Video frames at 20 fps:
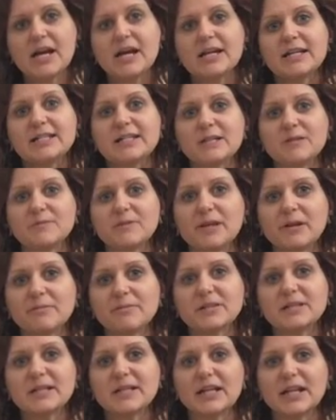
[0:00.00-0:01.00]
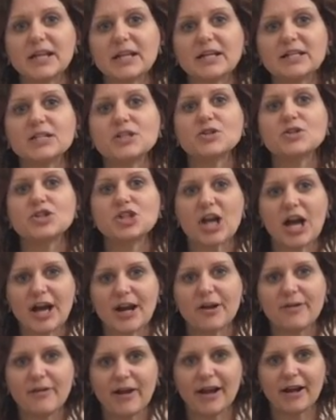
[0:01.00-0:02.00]
is to be able to get into
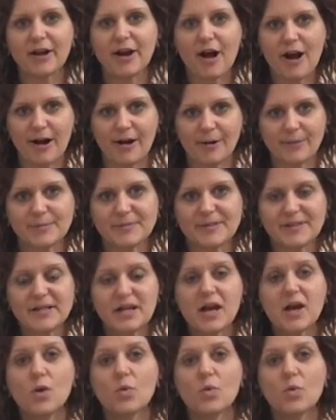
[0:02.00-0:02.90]
chaturanga arms